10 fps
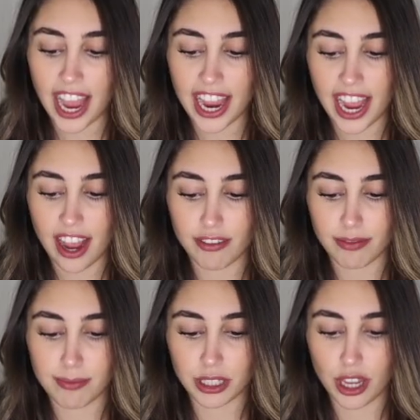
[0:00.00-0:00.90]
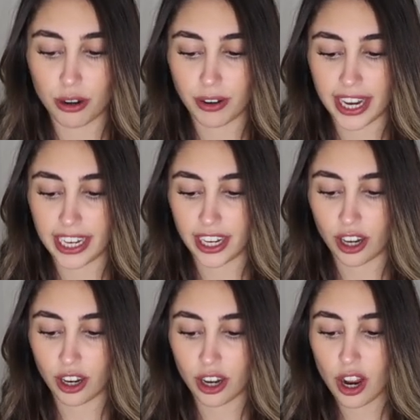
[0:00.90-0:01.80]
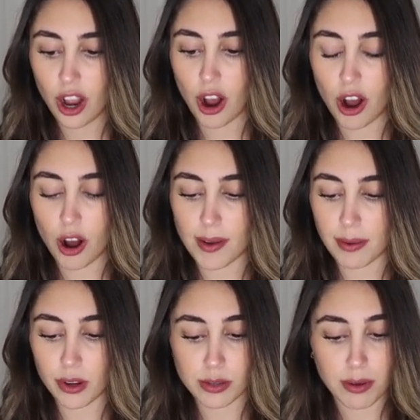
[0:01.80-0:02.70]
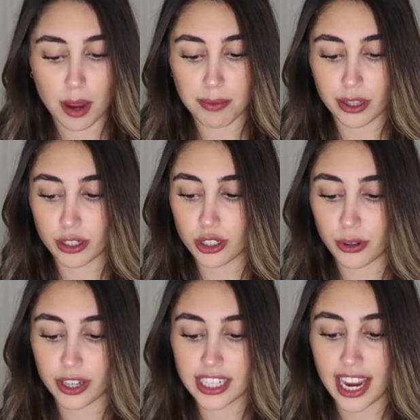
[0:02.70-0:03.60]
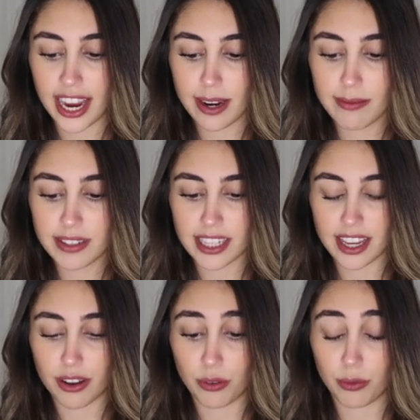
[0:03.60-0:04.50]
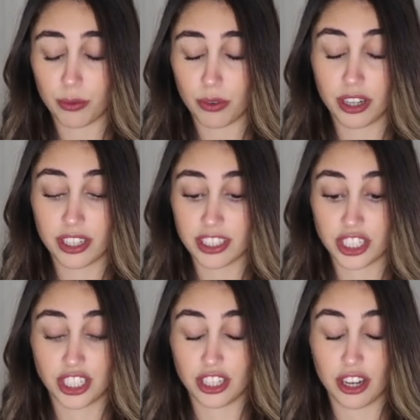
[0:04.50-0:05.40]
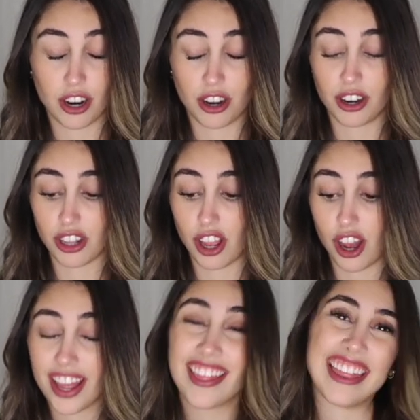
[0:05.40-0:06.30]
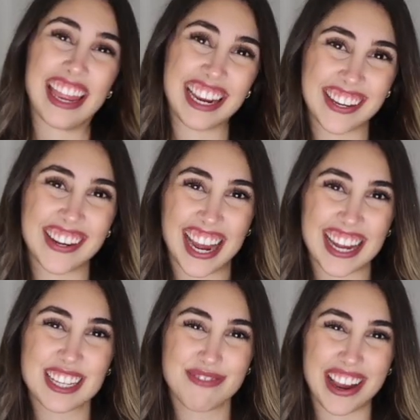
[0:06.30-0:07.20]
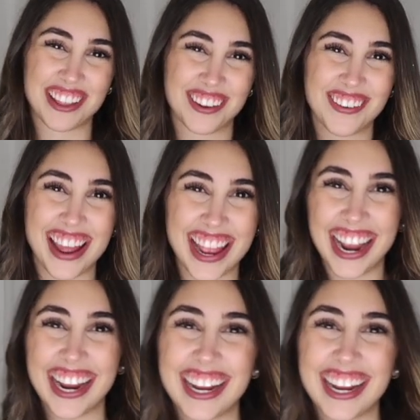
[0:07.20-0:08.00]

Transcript: I have below right here all my most popular story times, which are a lot. Thank you guys, by the way.